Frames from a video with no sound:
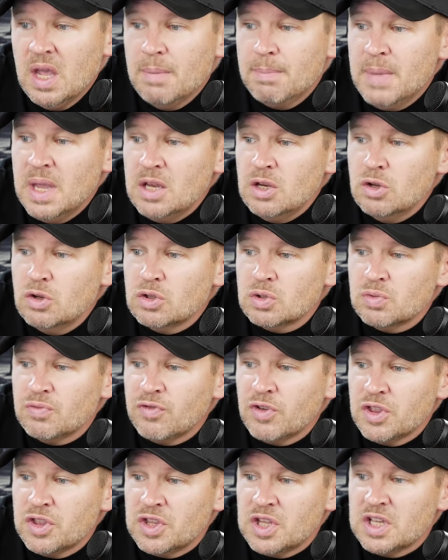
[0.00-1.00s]
Main use
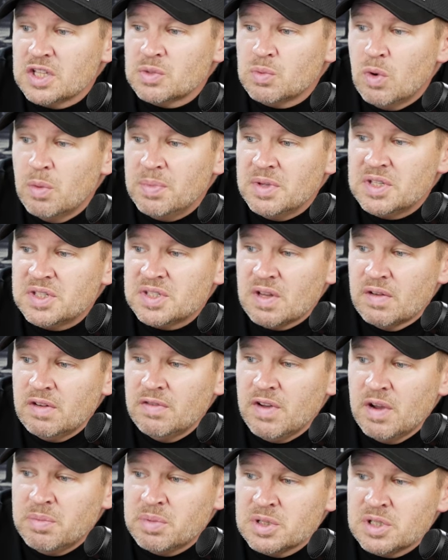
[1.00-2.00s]
for this will be
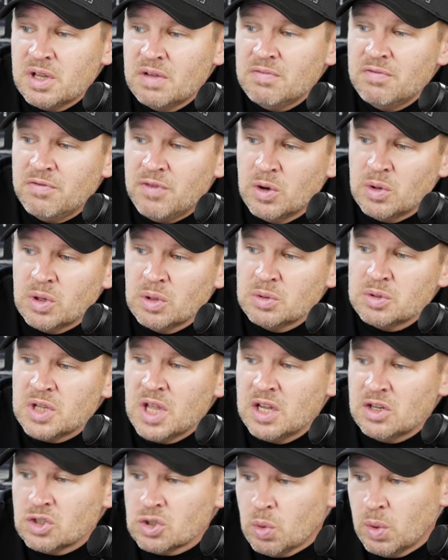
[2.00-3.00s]
seventy-five percent photos
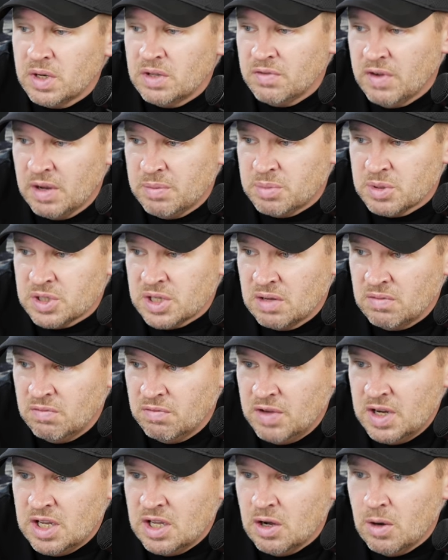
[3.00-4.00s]
and twenty-five percent
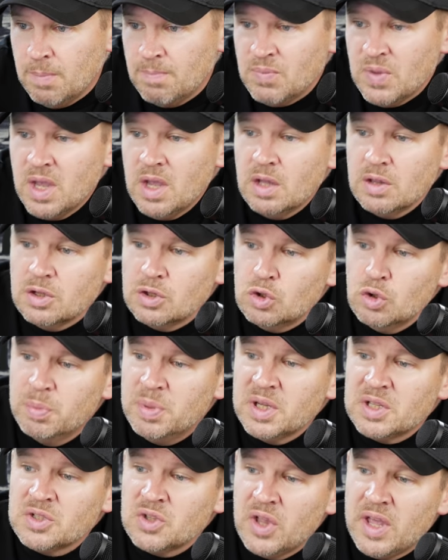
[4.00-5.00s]
video. The dual
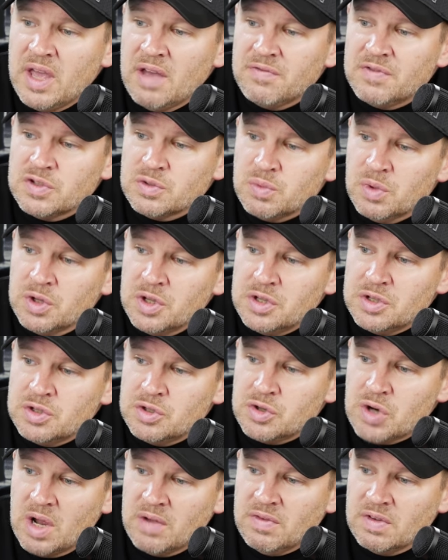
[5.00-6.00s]
pixel A F is really the
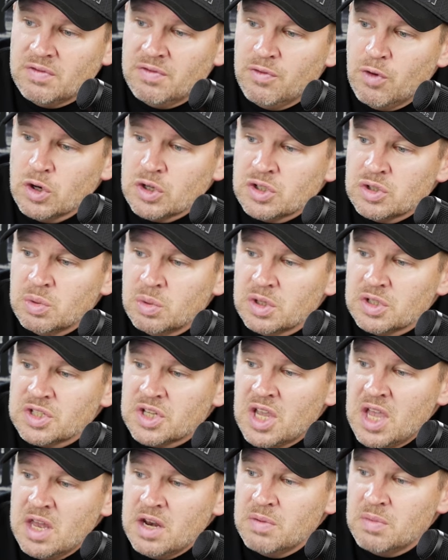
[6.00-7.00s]
driving force towards
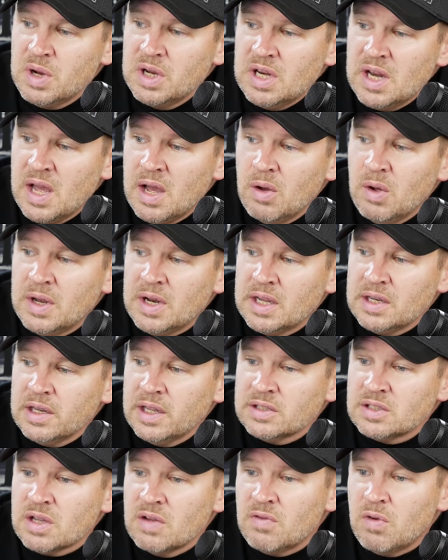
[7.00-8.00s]
Canon right now, and I'd
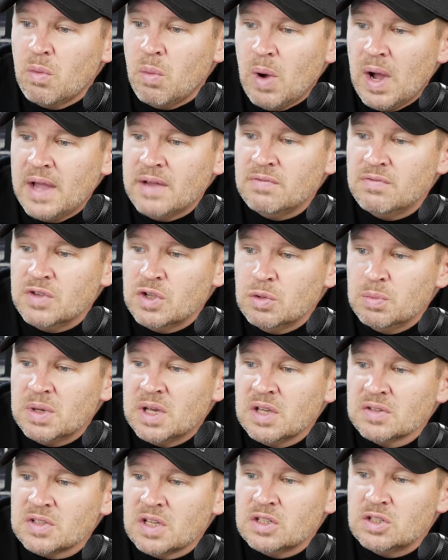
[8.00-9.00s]
like to have a wide view
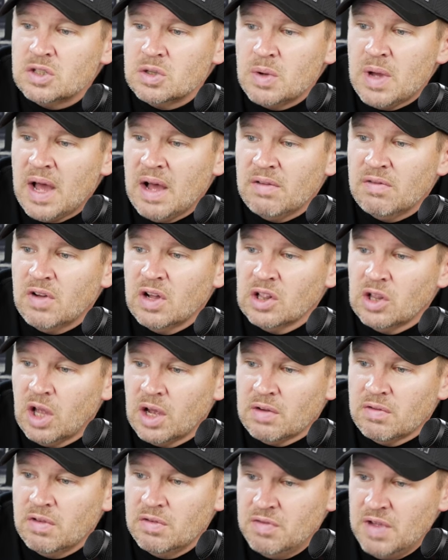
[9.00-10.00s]
because I do have a
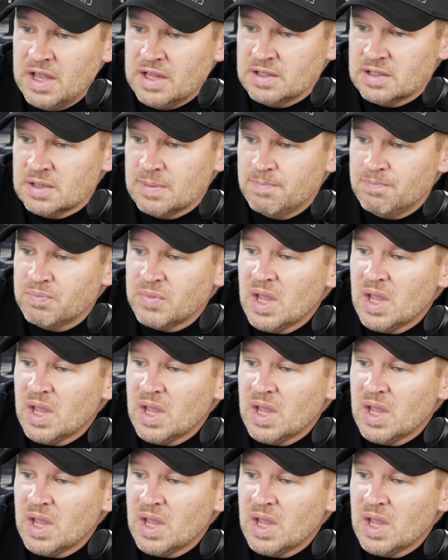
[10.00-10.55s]
lot of events.